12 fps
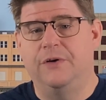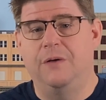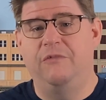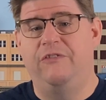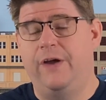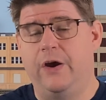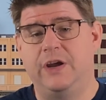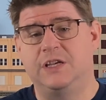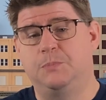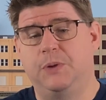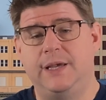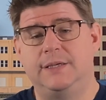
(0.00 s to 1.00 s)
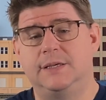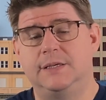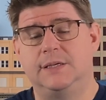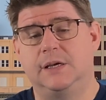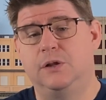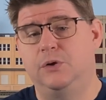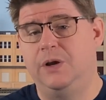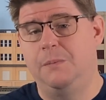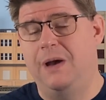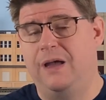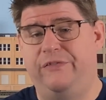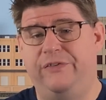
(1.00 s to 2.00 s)
from various places, including
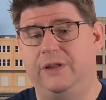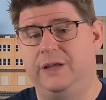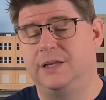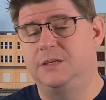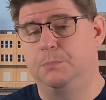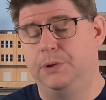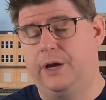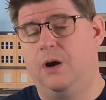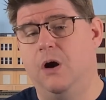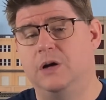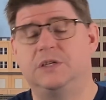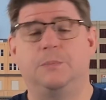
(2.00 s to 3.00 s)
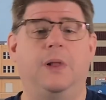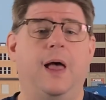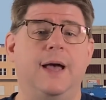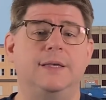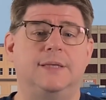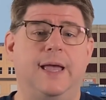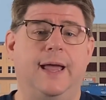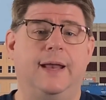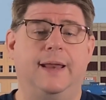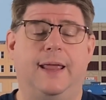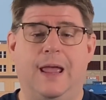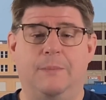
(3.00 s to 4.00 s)
my affiliates Blick Art Supplies
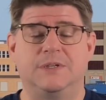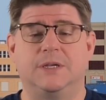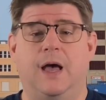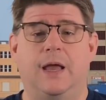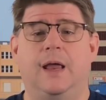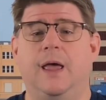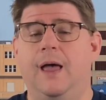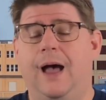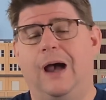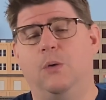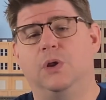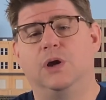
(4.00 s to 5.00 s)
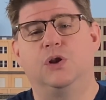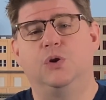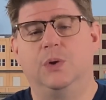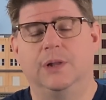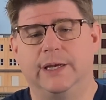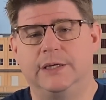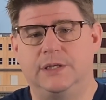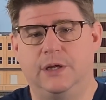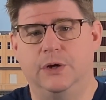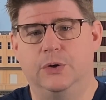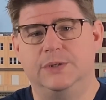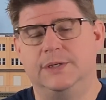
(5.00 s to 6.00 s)
and Amazon. I will include links to
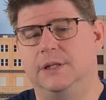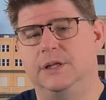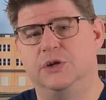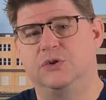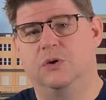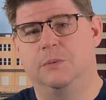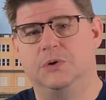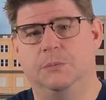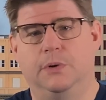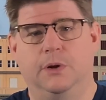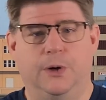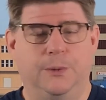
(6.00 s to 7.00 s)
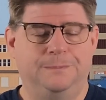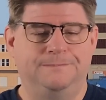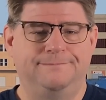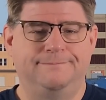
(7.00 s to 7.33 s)
those in the description below.